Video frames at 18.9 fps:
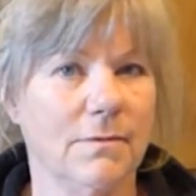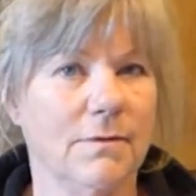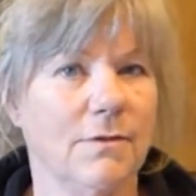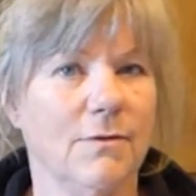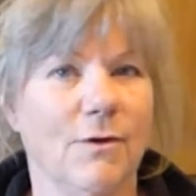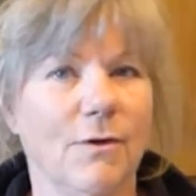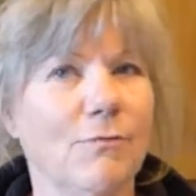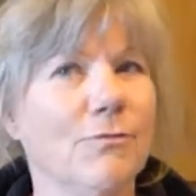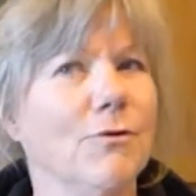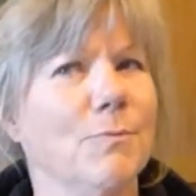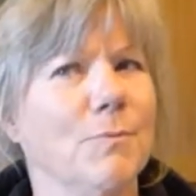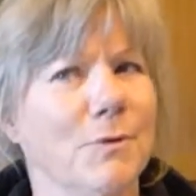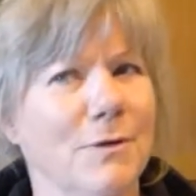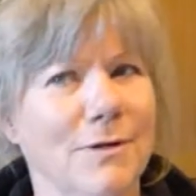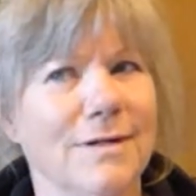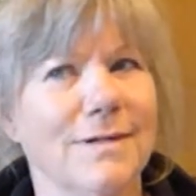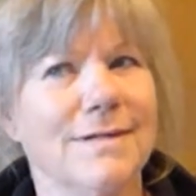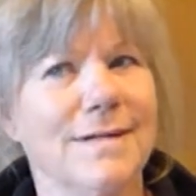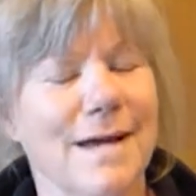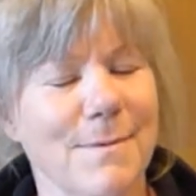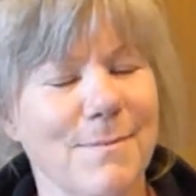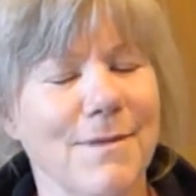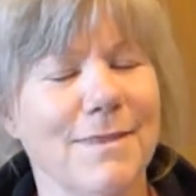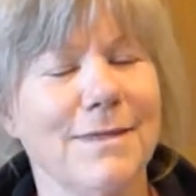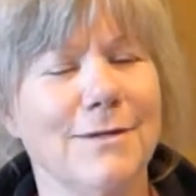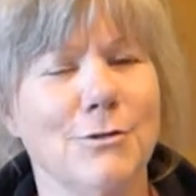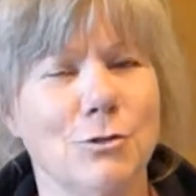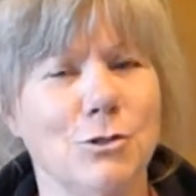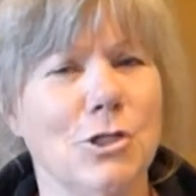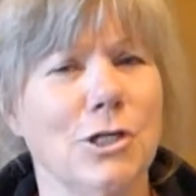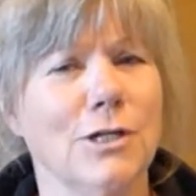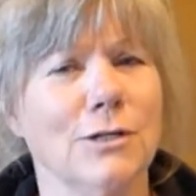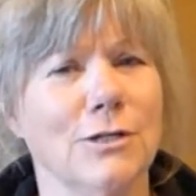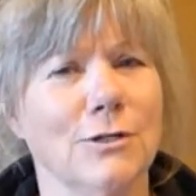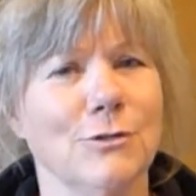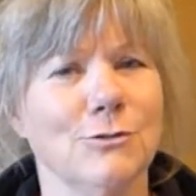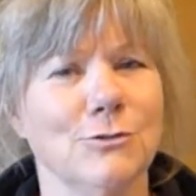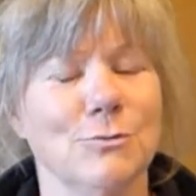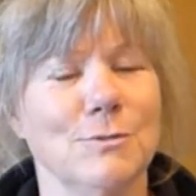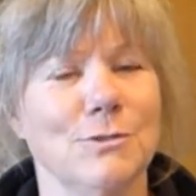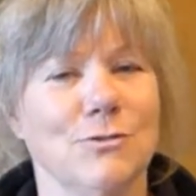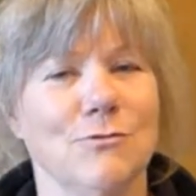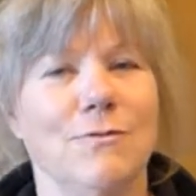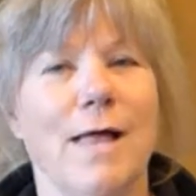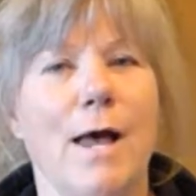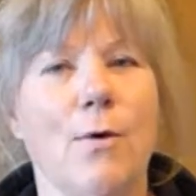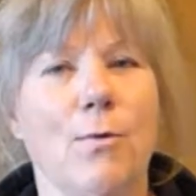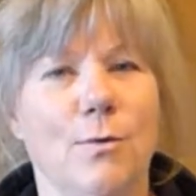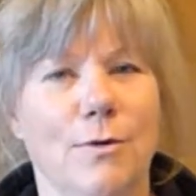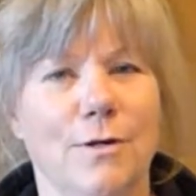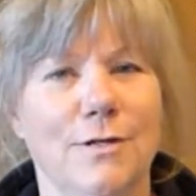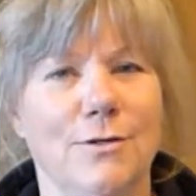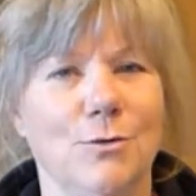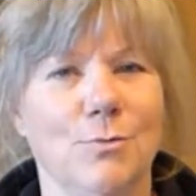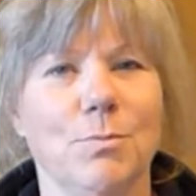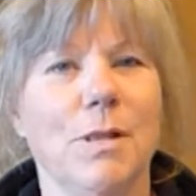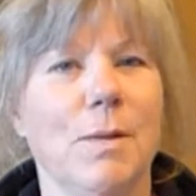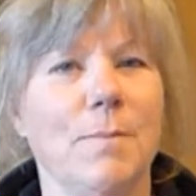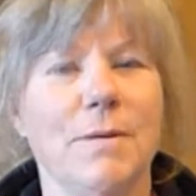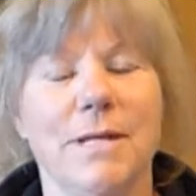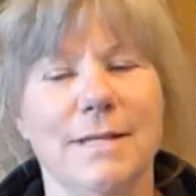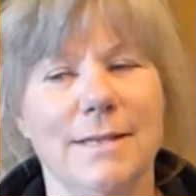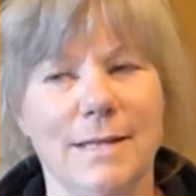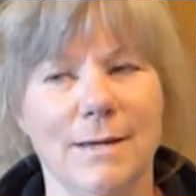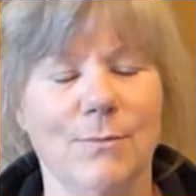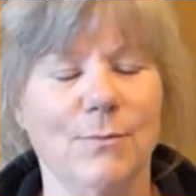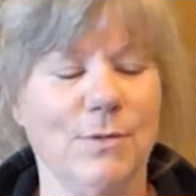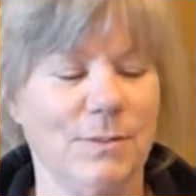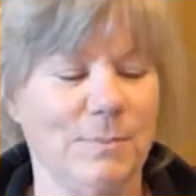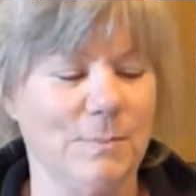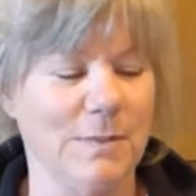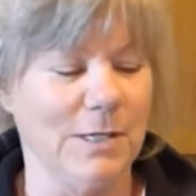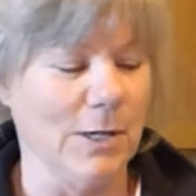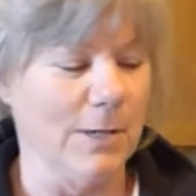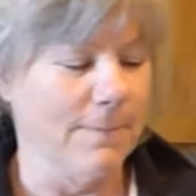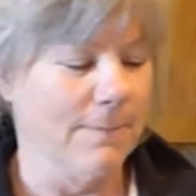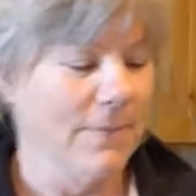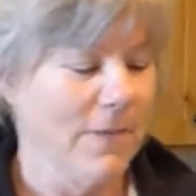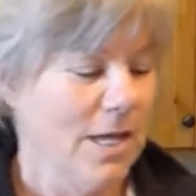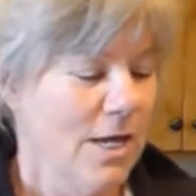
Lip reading: You know, over a period of time, I think you'd get a little too much flour in your plumbing, and that wouldn't be good.